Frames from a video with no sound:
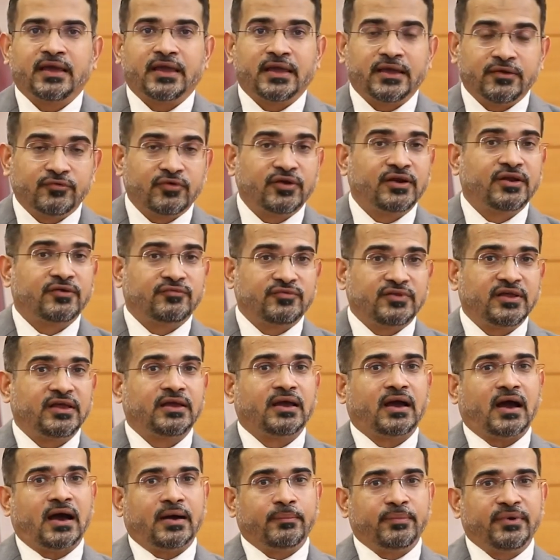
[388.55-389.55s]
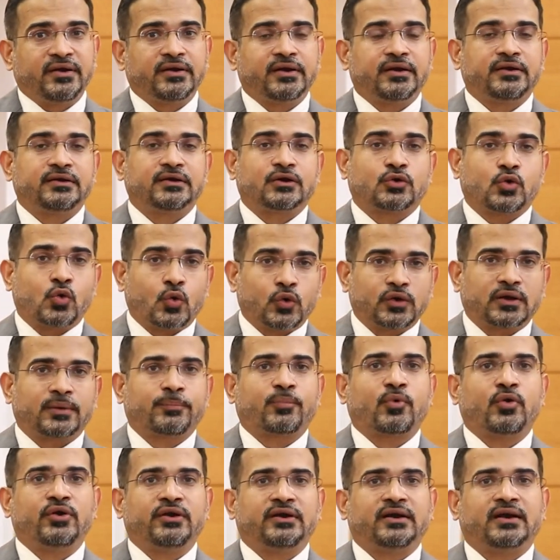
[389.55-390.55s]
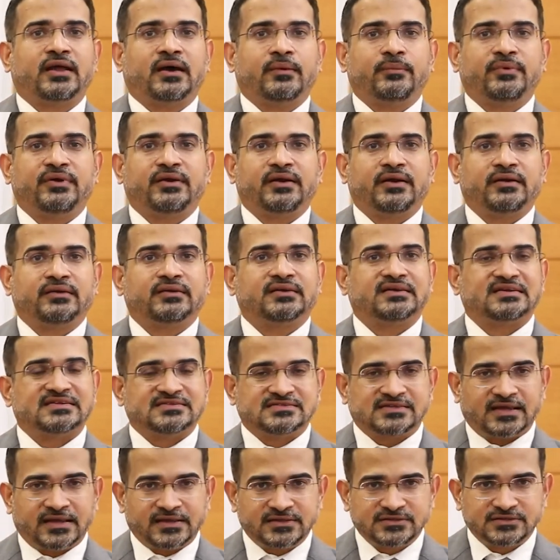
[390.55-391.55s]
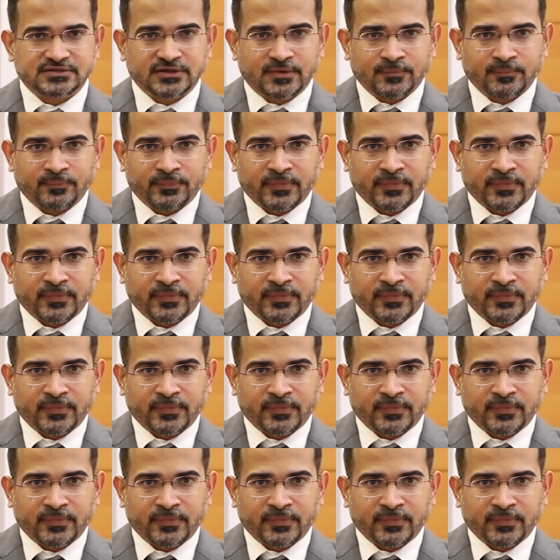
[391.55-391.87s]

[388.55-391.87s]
Even if the arbitrator, court appointed arbitrator, resigns,